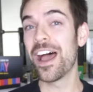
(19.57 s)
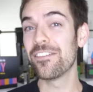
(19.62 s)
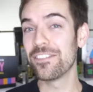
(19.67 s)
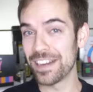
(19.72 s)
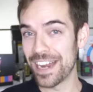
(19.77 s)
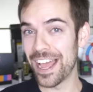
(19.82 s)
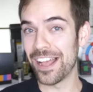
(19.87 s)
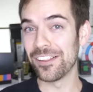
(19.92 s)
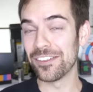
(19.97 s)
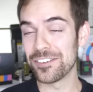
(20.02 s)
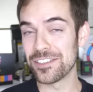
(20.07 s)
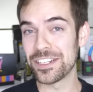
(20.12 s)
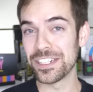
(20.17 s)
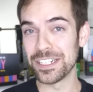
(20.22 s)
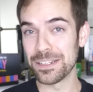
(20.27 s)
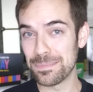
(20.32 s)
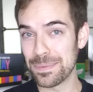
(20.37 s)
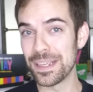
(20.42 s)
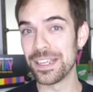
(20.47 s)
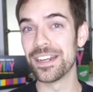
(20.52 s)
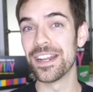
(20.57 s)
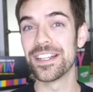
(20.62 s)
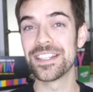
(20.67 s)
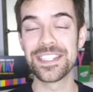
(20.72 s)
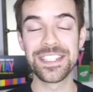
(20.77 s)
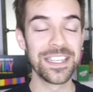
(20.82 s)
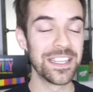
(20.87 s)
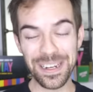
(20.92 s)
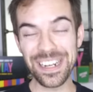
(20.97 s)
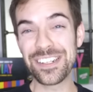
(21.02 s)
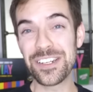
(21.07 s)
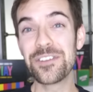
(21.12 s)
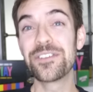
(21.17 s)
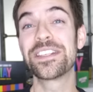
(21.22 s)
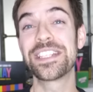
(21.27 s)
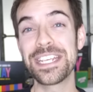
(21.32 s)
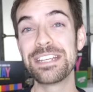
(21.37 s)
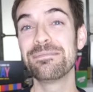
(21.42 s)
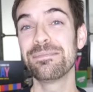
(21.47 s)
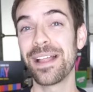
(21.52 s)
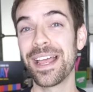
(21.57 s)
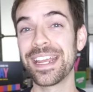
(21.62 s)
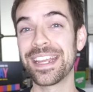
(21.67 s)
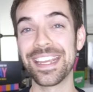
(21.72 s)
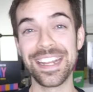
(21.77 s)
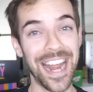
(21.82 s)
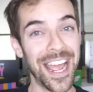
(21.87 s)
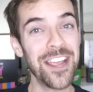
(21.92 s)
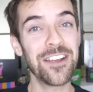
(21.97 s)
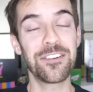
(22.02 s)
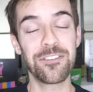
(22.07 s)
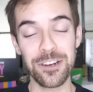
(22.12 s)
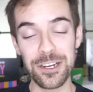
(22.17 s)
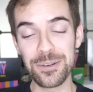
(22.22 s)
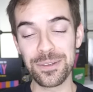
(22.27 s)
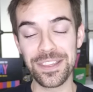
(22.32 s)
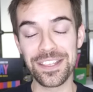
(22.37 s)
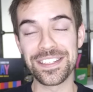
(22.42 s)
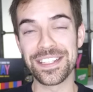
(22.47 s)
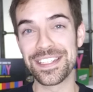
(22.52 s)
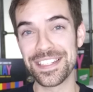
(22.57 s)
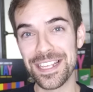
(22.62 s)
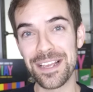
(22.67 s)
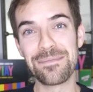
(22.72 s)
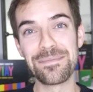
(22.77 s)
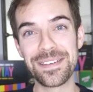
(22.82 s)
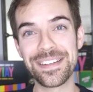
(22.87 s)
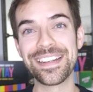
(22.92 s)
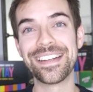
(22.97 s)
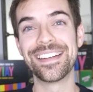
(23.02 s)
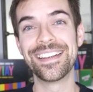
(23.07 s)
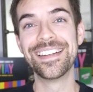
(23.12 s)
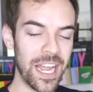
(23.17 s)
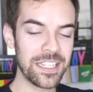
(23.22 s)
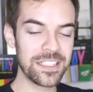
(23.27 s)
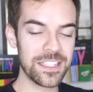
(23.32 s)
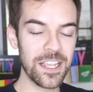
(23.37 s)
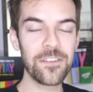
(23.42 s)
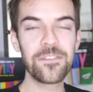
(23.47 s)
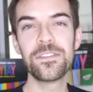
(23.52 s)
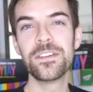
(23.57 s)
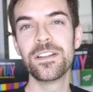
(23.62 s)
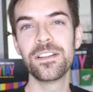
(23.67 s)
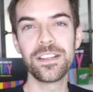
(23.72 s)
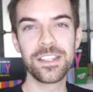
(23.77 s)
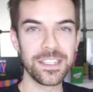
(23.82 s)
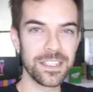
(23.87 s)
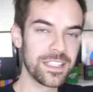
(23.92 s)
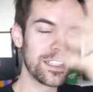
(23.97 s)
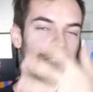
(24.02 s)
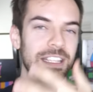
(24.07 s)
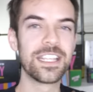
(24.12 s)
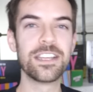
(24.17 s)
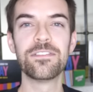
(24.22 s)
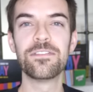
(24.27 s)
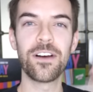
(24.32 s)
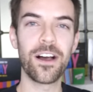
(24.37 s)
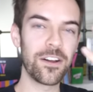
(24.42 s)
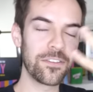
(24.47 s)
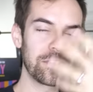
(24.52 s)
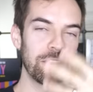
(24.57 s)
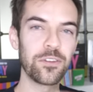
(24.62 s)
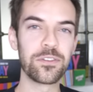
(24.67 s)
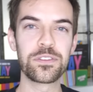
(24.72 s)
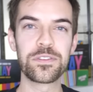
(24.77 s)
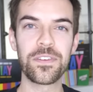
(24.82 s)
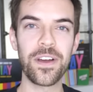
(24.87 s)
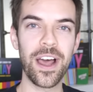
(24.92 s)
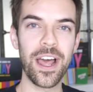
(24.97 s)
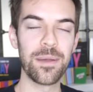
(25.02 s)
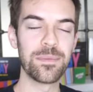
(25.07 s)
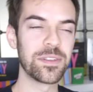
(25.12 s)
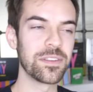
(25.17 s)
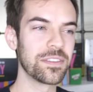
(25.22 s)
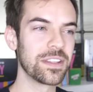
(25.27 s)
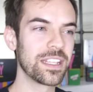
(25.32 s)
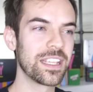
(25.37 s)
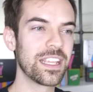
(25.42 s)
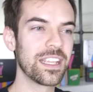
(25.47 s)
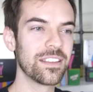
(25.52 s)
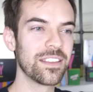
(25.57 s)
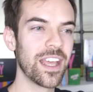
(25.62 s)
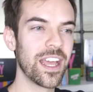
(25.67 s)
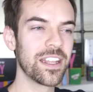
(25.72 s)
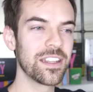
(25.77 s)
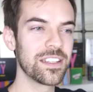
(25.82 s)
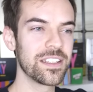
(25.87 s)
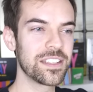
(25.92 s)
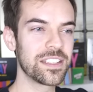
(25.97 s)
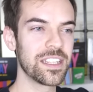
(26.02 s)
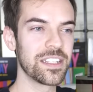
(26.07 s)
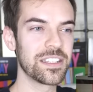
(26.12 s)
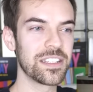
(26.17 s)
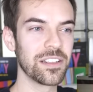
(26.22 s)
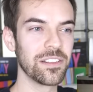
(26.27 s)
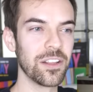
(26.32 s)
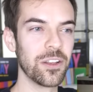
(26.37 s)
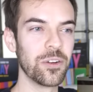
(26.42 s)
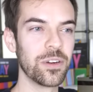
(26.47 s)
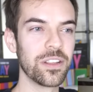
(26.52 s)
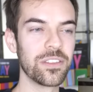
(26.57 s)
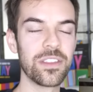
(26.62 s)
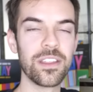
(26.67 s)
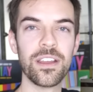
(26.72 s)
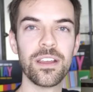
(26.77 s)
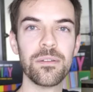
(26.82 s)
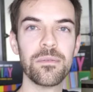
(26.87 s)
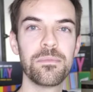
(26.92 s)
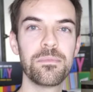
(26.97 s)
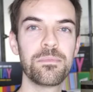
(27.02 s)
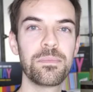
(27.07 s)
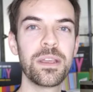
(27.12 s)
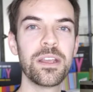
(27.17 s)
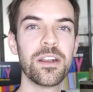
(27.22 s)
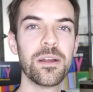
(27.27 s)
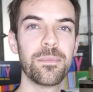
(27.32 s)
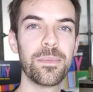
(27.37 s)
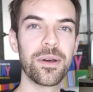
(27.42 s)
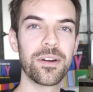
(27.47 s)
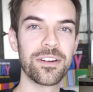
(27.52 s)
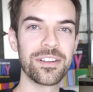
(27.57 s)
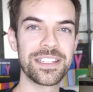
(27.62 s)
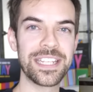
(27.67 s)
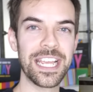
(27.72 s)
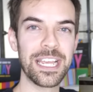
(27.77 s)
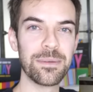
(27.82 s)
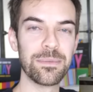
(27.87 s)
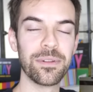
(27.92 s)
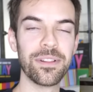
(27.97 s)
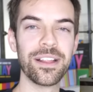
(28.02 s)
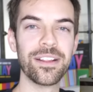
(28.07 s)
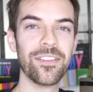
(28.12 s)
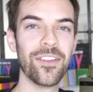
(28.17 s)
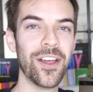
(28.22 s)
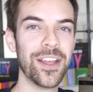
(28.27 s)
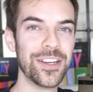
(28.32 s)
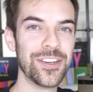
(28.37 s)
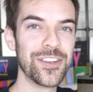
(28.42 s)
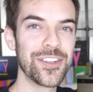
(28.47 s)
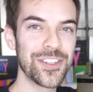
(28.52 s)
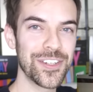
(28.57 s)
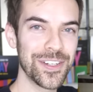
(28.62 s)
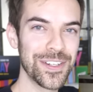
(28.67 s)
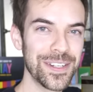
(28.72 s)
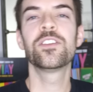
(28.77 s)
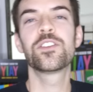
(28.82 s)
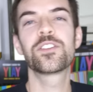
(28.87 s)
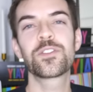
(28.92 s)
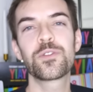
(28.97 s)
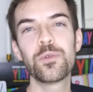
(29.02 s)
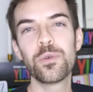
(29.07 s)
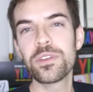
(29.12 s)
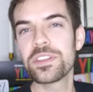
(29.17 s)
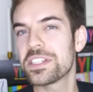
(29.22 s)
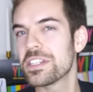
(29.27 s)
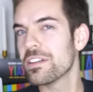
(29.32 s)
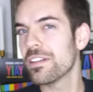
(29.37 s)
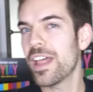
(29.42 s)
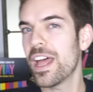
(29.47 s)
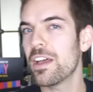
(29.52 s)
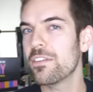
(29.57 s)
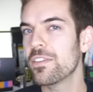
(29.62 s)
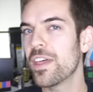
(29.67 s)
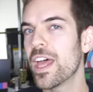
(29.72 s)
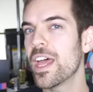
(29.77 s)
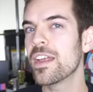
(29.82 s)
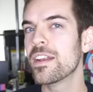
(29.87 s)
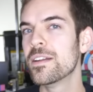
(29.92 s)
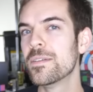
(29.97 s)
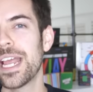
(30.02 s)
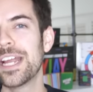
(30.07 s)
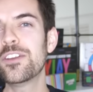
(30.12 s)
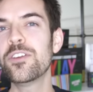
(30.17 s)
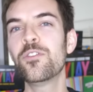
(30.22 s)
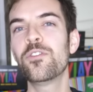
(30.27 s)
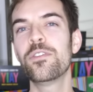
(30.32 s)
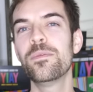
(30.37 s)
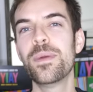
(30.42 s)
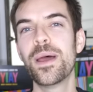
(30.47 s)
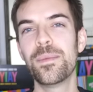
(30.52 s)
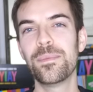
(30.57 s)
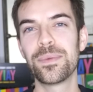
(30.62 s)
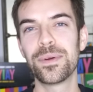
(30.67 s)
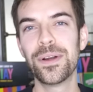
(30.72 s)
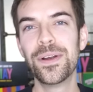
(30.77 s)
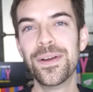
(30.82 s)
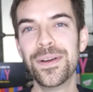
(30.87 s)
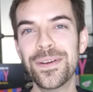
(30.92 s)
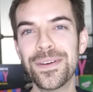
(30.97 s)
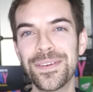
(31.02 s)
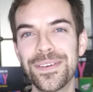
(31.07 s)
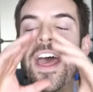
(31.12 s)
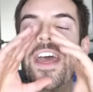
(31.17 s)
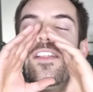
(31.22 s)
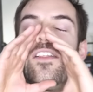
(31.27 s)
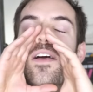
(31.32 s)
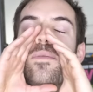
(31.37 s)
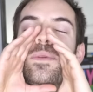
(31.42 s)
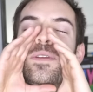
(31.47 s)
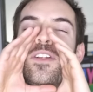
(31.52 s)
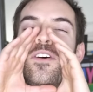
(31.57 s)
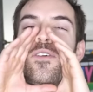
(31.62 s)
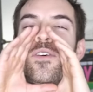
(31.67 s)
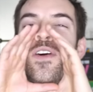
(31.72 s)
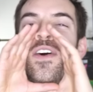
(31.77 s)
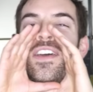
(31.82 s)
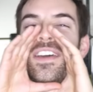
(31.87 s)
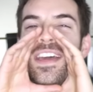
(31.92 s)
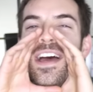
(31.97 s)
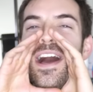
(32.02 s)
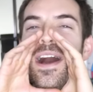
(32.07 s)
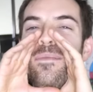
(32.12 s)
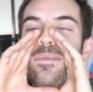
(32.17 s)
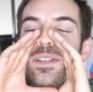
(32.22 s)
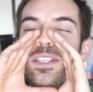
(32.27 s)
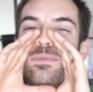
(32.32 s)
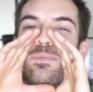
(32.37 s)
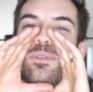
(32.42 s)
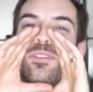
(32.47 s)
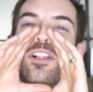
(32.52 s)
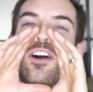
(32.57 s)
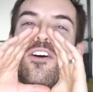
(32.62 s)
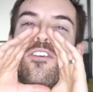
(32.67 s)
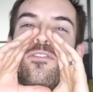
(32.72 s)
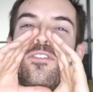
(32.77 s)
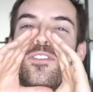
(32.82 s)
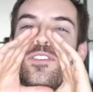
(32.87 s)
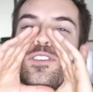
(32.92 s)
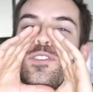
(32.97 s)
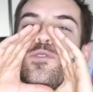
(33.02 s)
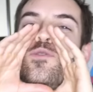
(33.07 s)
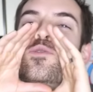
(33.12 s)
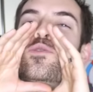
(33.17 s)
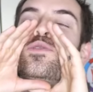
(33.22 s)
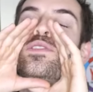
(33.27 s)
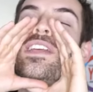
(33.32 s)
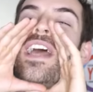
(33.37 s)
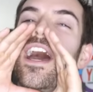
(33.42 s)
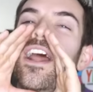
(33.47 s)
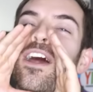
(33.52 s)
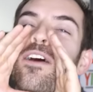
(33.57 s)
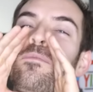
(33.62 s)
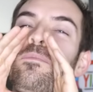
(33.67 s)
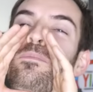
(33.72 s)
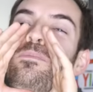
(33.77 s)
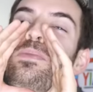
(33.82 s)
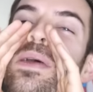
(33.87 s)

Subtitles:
have an allergy to peanuts, but I do seem like it. I agree with this assumption. I definitely give off those vibes of the kid that sits alone at the peanut butter table at lunch. Does school still have that? I don't remember. Hey, let me know in the comments below if your school's got a